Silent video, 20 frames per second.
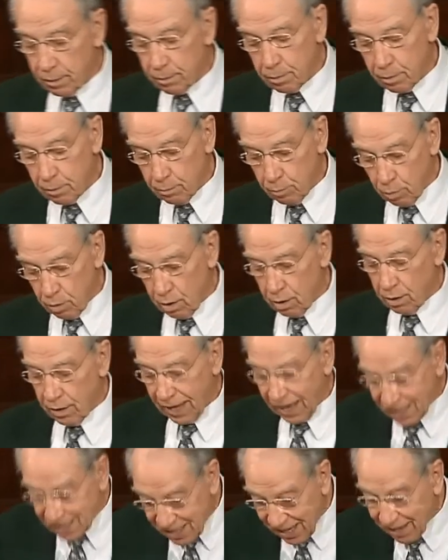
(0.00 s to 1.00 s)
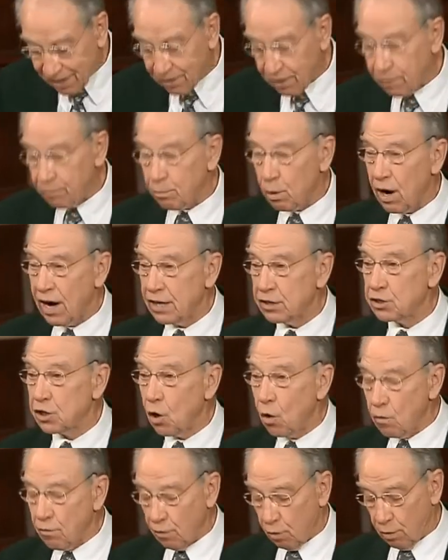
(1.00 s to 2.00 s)
the executive branch
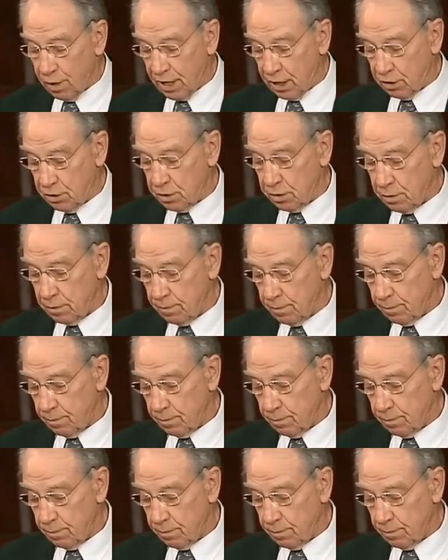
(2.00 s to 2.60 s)
overreach.